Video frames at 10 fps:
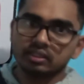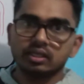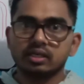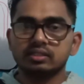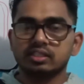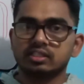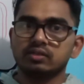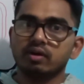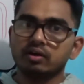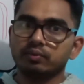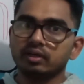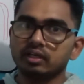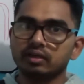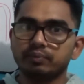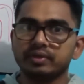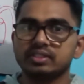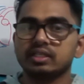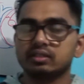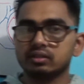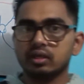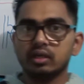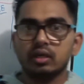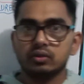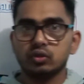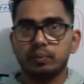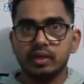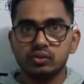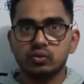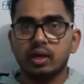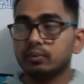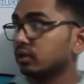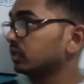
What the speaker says: in the congestive heart failure patient. So first we have to